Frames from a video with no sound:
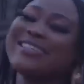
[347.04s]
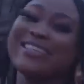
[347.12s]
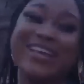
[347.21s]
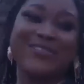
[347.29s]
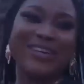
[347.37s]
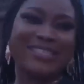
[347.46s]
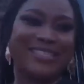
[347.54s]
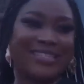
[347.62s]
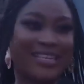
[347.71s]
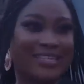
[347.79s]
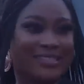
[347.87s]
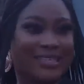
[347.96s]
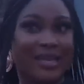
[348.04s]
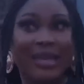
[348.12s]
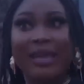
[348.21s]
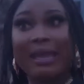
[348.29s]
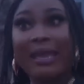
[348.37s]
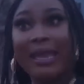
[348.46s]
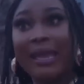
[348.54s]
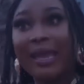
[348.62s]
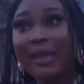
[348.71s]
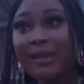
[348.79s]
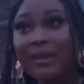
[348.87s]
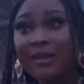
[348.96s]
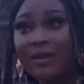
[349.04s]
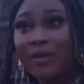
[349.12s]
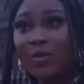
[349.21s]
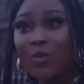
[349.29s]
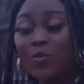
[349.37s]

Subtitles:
she never sees. Eh? Mm.